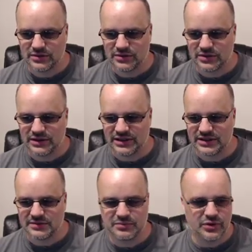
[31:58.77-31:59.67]
So
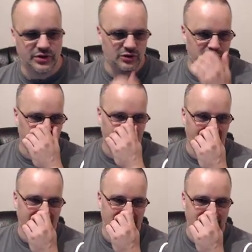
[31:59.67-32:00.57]
let's put you
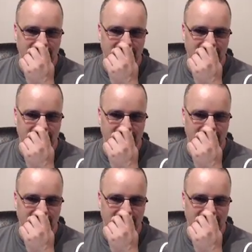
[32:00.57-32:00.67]
back.